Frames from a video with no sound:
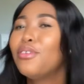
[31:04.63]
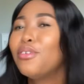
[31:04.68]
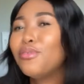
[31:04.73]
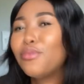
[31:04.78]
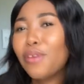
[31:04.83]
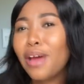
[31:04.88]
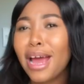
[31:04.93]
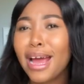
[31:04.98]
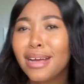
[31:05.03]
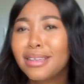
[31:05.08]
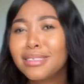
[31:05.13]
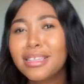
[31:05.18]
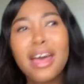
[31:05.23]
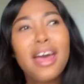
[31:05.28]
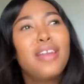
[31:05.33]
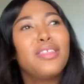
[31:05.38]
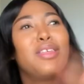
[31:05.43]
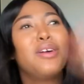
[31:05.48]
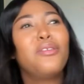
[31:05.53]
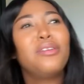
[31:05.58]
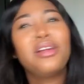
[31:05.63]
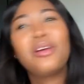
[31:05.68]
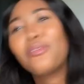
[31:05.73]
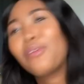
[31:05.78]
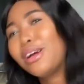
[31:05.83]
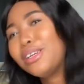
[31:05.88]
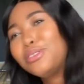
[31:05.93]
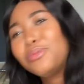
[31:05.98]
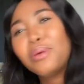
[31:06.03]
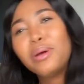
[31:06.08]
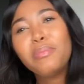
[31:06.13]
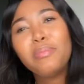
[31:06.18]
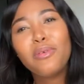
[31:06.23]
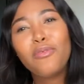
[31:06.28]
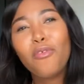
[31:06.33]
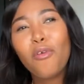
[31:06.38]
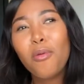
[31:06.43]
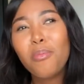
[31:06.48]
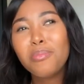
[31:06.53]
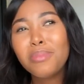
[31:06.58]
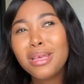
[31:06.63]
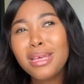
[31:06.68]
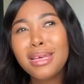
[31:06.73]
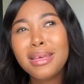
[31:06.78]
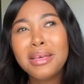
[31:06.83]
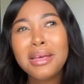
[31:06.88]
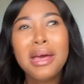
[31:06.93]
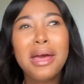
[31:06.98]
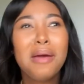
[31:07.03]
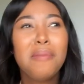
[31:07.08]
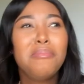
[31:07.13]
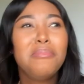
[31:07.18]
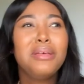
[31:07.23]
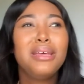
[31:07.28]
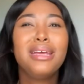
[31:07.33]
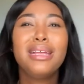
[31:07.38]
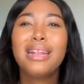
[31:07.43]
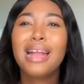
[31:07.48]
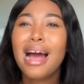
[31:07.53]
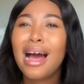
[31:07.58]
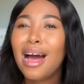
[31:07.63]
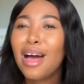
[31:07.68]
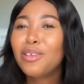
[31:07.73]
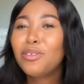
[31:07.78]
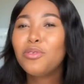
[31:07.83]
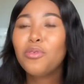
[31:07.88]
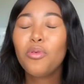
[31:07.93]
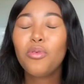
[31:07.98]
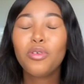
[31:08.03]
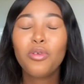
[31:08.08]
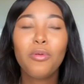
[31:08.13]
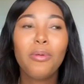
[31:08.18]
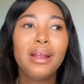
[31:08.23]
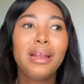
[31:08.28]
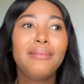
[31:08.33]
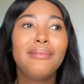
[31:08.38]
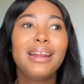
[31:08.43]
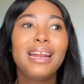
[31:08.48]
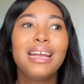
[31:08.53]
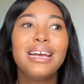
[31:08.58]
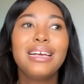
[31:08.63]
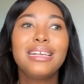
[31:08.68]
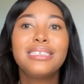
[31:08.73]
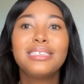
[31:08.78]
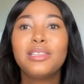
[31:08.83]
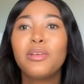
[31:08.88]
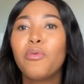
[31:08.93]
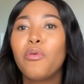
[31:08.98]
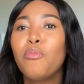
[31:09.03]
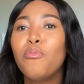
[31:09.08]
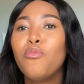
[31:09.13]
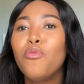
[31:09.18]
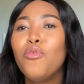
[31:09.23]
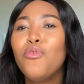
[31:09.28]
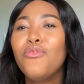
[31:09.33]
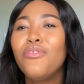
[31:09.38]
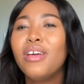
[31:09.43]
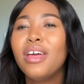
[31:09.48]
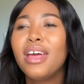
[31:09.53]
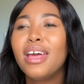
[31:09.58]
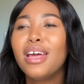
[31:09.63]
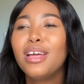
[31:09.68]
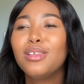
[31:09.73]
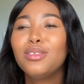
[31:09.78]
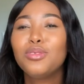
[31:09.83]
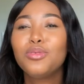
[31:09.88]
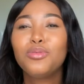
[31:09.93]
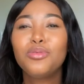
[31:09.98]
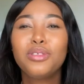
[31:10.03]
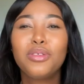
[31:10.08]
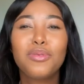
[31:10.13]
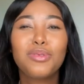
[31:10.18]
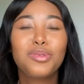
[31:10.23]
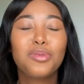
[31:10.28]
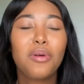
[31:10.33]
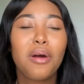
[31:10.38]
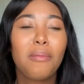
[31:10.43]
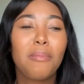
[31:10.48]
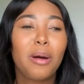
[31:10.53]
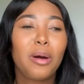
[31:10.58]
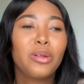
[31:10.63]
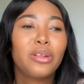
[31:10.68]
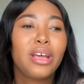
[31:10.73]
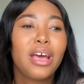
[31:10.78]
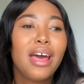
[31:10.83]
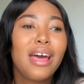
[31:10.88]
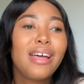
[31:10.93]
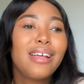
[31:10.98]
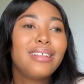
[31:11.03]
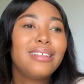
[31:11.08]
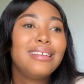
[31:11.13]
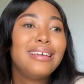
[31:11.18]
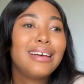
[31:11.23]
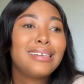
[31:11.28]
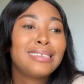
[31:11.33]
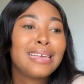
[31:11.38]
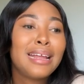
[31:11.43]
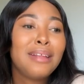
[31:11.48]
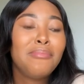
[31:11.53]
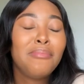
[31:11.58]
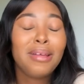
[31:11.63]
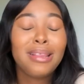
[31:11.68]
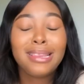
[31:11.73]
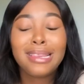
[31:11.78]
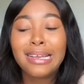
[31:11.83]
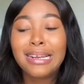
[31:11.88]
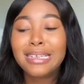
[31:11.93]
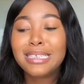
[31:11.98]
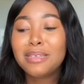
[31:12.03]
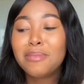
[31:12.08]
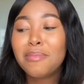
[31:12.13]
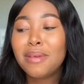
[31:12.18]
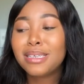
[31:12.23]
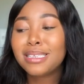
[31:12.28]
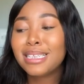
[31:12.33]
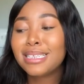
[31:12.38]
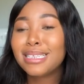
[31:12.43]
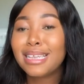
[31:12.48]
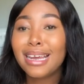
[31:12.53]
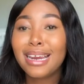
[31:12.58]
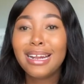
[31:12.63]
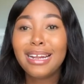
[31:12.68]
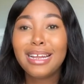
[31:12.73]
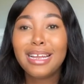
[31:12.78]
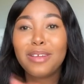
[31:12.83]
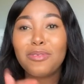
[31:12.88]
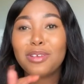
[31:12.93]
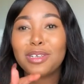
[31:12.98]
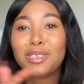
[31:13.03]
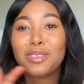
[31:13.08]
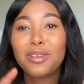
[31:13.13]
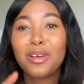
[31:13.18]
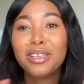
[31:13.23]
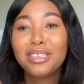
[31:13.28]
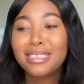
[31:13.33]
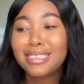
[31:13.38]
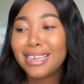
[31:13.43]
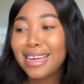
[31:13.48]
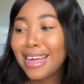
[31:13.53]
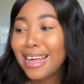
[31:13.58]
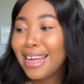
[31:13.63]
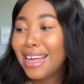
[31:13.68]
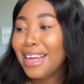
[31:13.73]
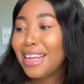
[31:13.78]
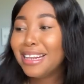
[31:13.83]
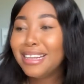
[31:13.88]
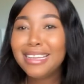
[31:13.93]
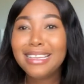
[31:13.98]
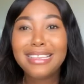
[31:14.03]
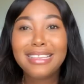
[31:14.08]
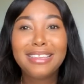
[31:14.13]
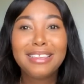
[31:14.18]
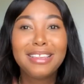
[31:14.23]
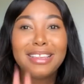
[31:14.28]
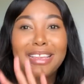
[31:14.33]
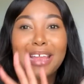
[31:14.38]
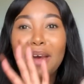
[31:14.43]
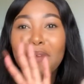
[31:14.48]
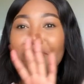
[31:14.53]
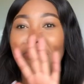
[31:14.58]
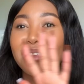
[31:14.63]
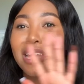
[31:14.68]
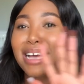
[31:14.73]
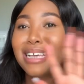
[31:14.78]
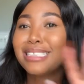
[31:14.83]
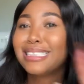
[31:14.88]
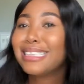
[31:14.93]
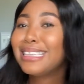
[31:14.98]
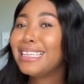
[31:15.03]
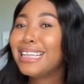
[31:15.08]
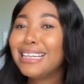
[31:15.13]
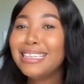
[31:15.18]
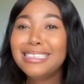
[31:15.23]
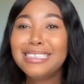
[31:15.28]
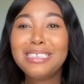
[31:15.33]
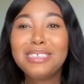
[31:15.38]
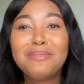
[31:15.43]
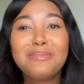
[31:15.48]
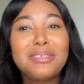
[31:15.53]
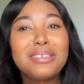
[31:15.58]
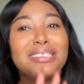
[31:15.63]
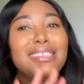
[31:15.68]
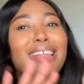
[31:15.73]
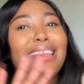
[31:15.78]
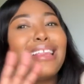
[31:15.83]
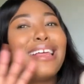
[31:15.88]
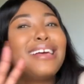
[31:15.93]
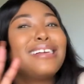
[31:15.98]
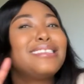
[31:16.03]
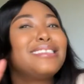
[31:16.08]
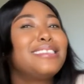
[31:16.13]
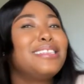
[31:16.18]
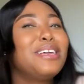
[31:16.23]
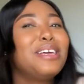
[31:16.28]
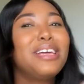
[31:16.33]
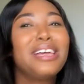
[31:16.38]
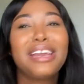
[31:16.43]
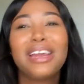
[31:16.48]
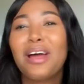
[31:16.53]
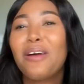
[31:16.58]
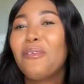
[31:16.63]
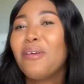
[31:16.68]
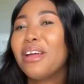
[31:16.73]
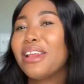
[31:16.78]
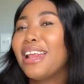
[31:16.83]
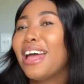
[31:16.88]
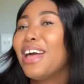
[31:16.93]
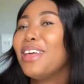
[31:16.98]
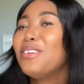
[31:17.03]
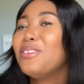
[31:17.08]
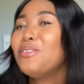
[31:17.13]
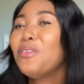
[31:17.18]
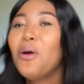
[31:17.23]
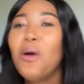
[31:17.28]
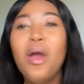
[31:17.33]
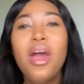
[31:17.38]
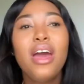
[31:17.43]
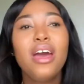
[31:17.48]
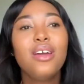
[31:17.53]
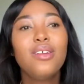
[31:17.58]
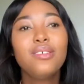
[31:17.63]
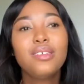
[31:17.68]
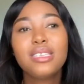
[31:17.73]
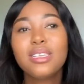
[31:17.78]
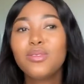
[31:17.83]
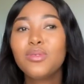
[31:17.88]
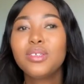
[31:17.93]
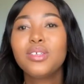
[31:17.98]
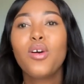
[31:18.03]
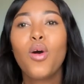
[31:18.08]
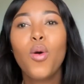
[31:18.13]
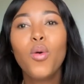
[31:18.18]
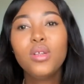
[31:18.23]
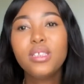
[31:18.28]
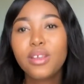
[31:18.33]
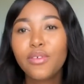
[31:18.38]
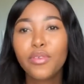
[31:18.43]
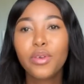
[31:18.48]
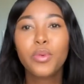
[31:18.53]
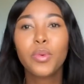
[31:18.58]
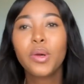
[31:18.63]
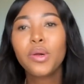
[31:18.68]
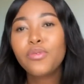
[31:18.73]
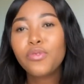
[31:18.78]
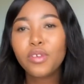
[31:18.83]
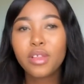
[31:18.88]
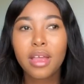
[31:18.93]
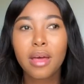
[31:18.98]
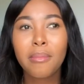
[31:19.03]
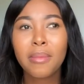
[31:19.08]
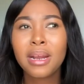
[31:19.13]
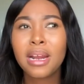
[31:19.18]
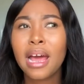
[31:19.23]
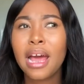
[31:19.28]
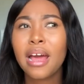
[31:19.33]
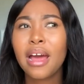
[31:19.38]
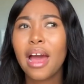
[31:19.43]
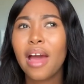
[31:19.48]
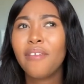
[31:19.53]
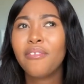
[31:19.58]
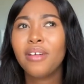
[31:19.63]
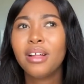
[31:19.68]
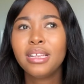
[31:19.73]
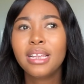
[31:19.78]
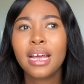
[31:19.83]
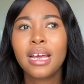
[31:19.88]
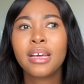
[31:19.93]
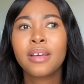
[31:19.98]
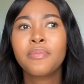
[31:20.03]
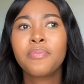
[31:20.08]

ranks. They're gonna graduate before me. Nina, you know, no one level late. They were moving. Dude, they were talking about the assignment, the semester. Suddenly it was not the term testing, the semester test. You know, it was a whole different world for them, and I felt like,